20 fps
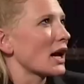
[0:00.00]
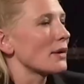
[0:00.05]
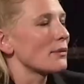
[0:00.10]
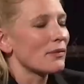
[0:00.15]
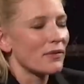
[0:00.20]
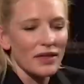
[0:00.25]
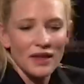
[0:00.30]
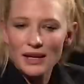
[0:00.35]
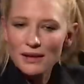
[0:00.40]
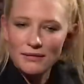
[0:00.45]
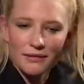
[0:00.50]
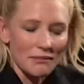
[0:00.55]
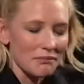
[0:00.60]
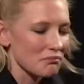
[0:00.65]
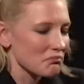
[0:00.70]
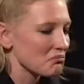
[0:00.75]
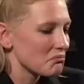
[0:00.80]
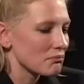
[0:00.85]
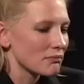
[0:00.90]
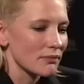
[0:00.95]
I think that
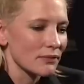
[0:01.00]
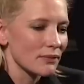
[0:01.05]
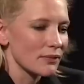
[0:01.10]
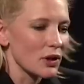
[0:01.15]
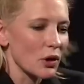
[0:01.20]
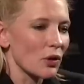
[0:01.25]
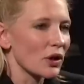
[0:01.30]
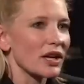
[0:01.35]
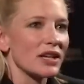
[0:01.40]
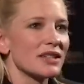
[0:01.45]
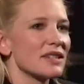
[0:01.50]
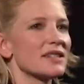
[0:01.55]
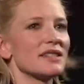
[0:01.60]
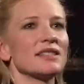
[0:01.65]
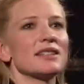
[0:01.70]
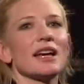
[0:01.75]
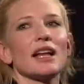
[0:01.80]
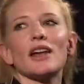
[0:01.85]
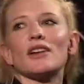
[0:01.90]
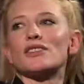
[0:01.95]
the audience is
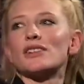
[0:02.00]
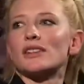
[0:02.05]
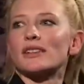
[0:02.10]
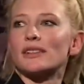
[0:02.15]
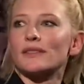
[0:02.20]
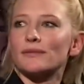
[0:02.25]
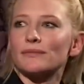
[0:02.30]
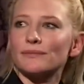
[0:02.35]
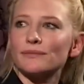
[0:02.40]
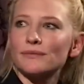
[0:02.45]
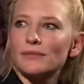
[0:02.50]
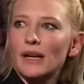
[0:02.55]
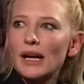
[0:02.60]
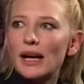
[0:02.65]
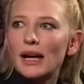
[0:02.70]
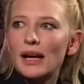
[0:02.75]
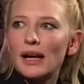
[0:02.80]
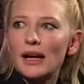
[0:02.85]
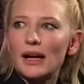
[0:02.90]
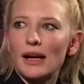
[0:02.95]
intelligent.
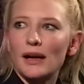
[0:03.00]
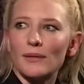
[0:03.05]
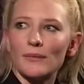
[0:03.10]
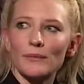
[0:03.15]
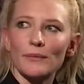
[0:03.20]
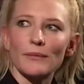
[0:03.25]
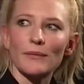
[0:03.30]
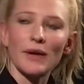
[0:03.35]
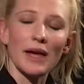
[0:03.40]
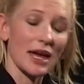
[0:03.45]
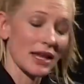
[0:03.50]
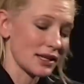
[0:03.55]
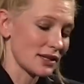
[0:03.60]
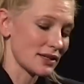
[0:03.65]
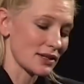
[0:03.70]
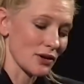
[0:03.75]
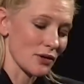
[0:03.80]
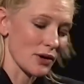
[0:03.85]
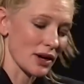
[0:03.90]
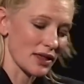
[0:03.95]
Um, and
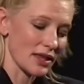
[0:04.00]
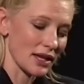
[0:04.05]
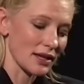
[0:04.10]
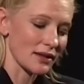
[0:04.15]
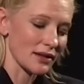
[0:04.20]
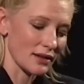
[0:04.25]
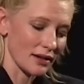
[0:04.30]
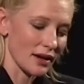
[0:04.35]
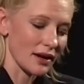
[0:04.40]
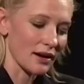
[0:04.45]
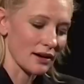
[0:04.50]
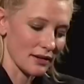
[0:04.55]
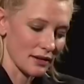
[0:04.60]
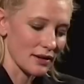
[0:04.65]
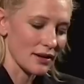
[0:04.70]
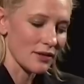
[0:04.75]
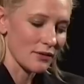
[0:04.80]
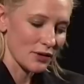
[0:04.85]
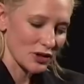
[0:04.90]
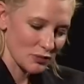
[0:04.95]
so I think that, yeah,
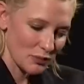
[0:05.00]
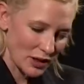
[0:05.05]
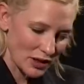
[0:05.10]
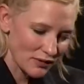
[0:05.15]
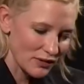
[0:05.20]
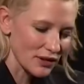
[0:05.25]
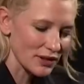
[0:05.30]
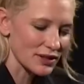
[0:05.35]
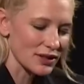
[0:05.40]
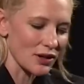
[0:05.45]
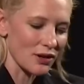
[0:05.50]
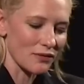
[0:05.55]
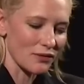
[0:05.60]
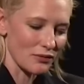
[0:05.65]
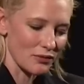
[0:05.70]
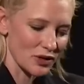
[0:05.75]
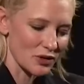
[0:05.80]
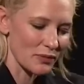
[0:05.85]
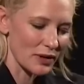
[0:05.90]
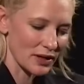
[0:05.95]
respect for yourself
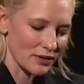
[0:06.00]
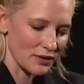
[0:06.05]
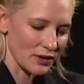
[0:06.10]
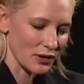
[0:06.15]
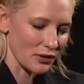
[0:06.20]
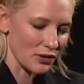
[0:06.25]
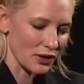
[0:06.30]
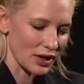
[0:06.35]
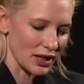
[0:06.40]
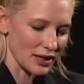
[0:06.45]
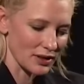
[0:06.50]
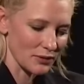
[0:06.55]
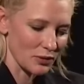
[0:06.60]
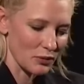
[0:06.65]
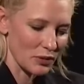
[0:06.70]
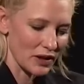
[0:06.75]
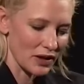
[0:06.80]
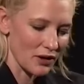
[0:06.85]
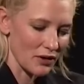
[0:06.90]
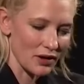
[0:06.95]
and respect for your audience would
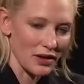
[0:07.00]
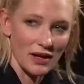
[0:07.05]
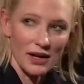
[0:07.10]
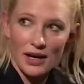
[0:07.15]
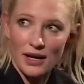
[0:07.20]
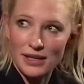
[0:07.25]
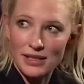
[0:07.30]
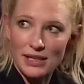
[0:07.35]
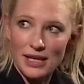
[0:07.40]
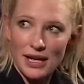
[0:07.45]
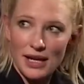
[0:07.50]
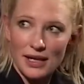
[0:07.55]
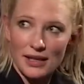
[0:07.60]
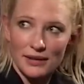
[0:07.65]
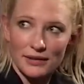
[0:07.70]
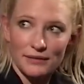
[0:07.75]
be the only thing I'd say,